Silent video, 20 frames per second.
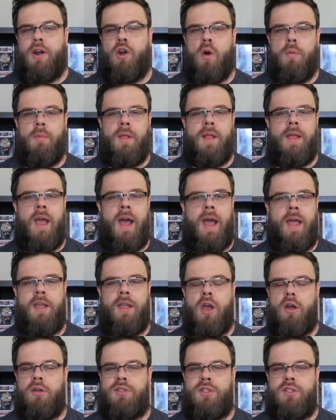Normally, I
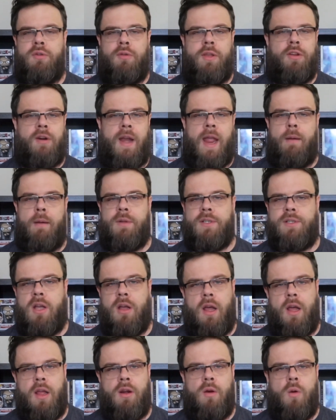go to either
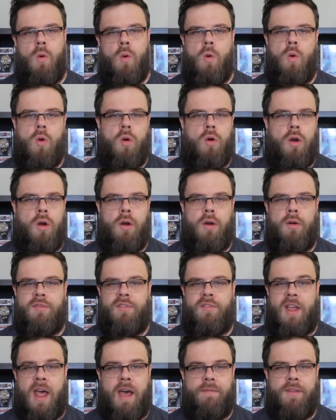Amazon or
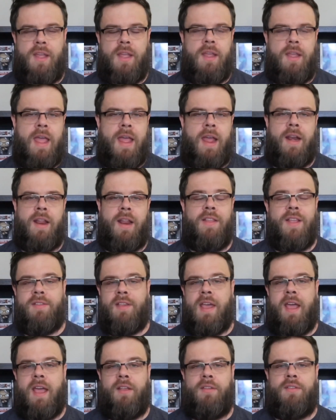Zavi, and in this
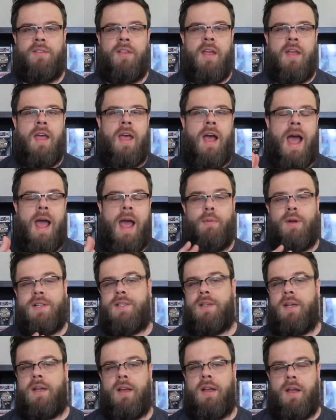case, I went
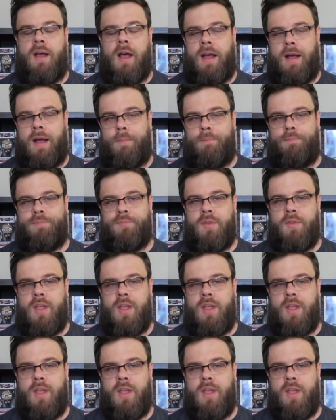to